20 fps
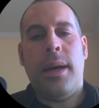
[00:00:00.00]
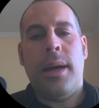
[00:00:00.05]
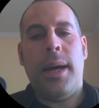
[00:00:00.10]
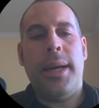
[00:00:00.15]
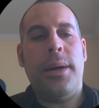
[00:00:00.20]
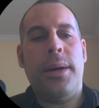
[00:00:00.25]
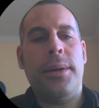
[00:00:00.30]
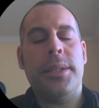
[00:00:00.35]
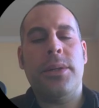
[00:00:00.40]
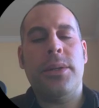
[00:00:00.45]

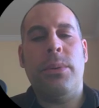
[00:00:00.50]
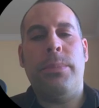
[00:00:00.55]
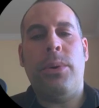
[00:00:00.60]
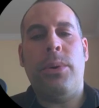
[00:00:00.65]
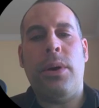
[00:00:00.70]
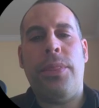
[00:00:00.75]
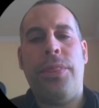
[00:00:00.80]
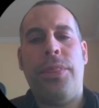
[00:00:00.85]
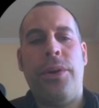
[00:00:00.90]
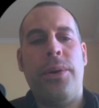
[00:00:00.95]
I also
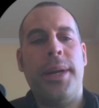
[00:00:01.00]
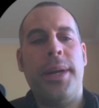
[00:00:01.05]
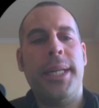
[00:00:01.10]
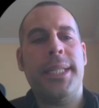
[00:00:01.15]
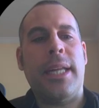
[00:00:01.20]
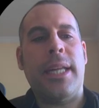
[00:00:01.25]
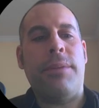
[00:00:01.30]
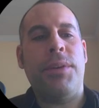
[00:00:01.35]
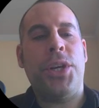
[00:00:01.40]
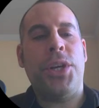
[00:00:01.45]
bought
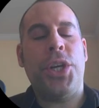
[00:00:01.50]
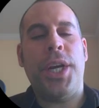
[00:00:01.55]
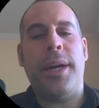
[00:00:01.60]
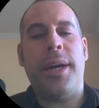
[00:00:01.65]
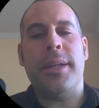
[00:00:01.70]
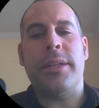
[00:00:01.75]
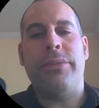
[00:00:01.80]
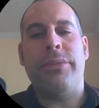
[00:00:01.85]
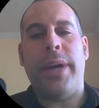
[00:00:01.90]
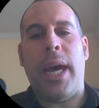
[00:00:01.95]
37
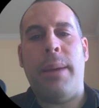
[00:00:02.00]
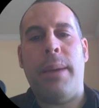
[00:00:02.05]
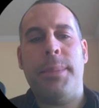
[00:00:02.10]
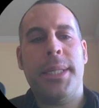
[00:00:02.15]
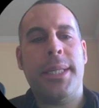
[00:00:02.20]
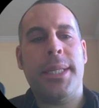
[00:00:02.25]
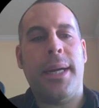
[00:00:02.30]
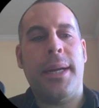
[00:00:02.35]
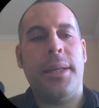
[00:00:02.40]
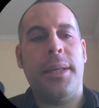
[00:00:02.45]
shares of
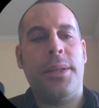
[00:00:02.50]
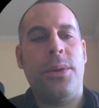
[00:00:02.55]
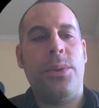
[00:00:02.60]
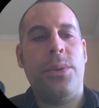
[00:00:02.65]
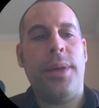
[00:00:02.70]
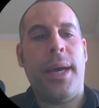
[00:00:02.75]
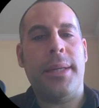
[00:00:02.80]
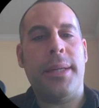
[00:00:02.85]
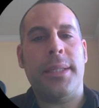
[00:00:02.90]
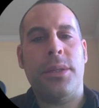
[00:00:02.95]
Amazon in
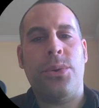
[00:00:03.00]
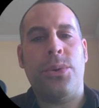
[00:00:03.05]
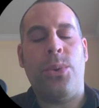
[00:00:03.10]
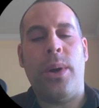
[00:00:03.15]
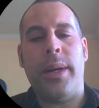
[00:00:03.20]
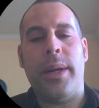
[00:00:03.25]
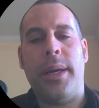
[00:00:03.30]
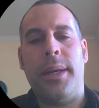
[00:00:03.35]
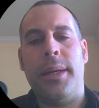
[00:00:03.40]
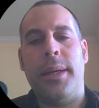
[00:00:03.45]

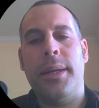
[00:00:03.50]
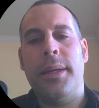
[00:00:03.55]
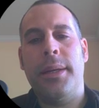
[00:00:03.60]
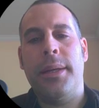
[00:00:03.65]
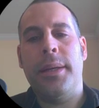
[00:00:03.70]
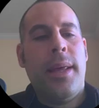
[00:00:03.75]
2020.